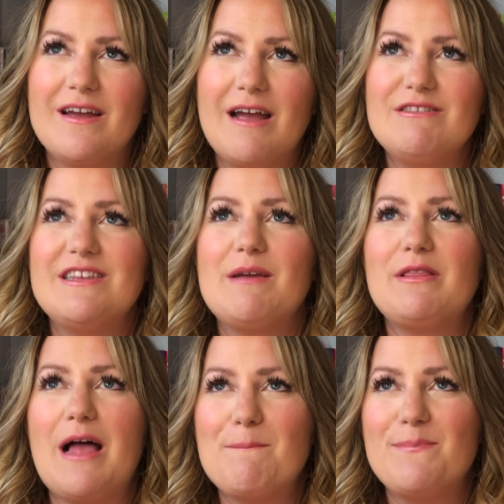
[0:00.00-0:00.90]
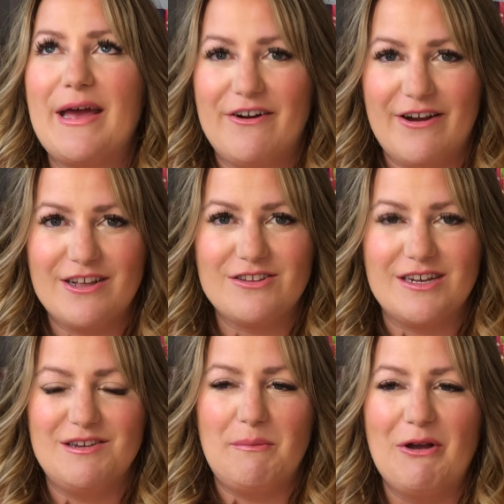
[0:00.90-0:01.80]
I would say I'm a lot better at
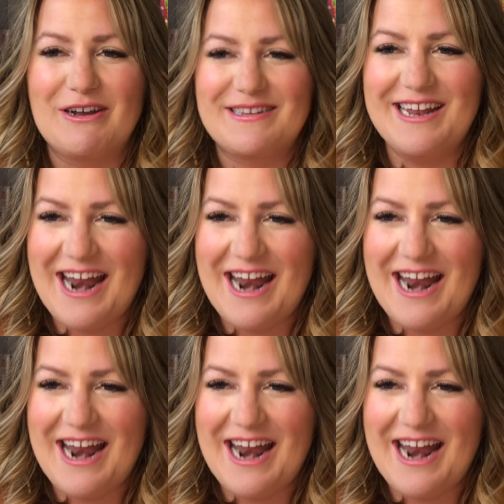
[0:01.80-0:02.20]
collecting books